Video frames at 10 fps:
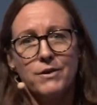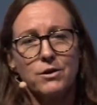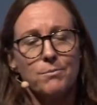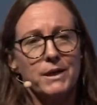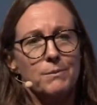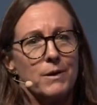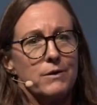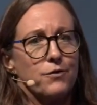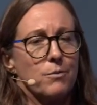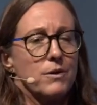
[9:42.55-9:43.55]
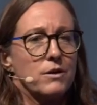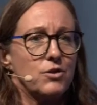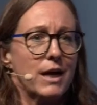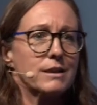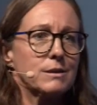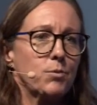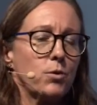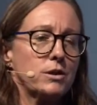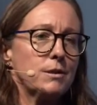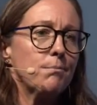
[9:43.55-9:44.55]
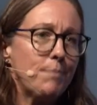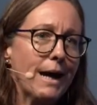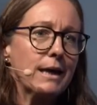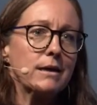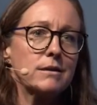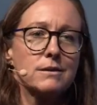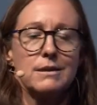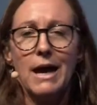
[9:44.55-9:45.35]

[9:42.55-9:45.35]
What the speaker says: the commitment from the transport buyers